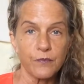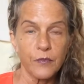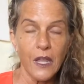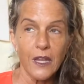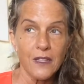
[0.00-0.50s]

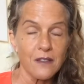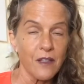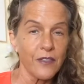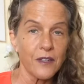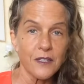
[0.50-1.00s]
and it's
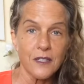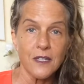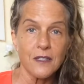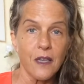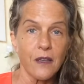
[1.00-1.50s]
nothing to
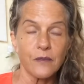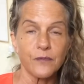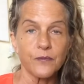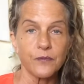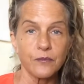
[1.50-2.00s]
sneeze at.
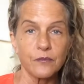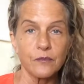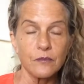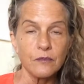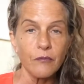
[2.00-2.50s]

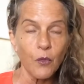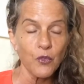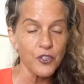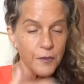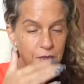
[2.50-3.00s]

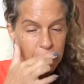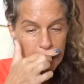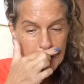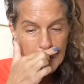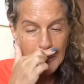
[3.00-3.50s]
Which I'm
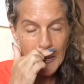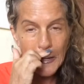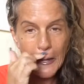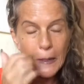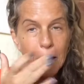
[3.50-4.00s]
sneezing
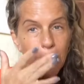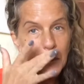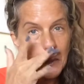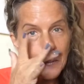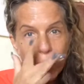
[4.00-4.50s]
again with
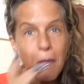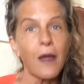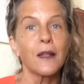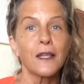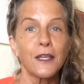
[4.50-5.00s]
the
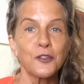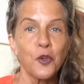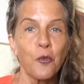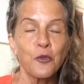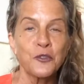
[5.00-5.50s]
remodeling. It's
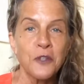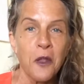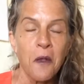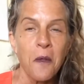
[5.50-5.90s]
almost done.